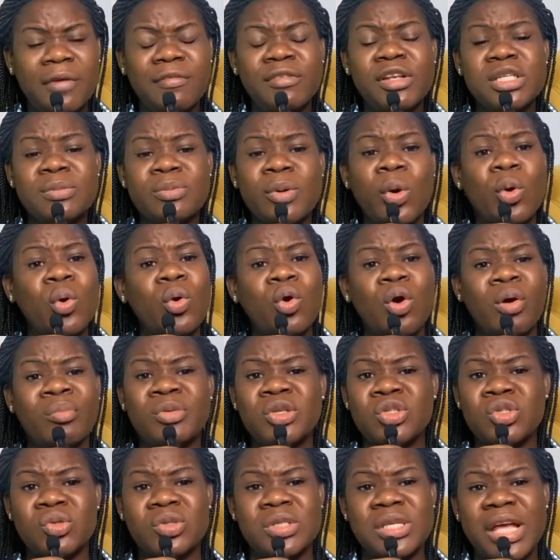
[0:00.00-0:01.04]
If this boy go
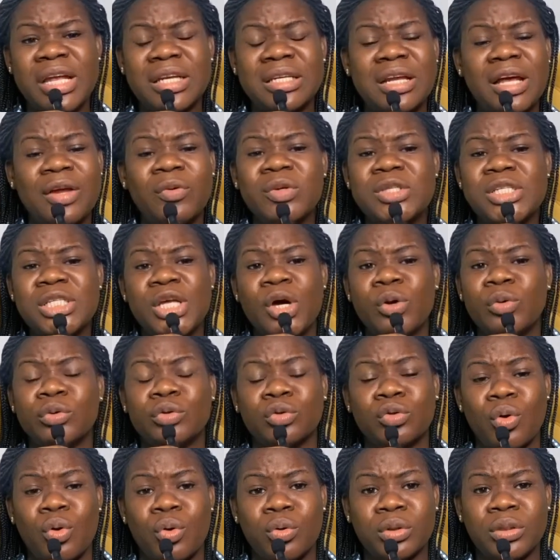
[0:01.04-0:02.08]
commit suicide now, waiting them
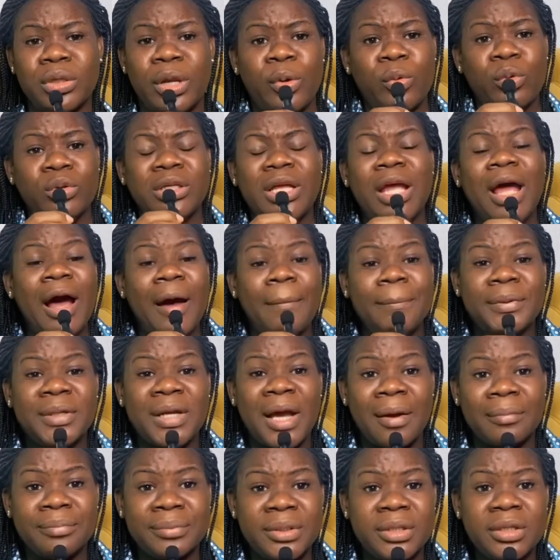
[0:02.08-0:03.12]
go talk, then go they
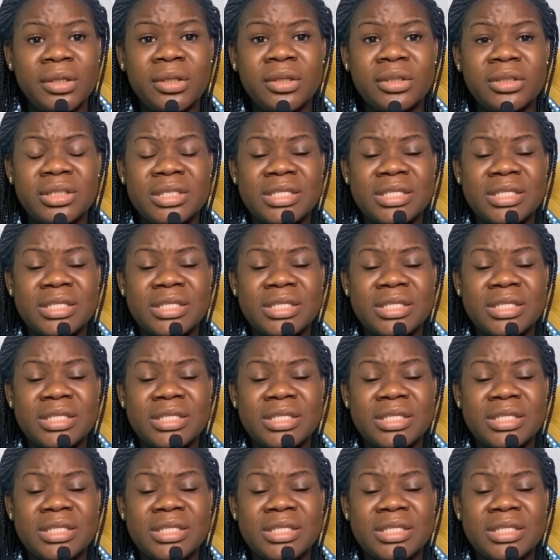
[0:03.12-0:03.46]
happy abi?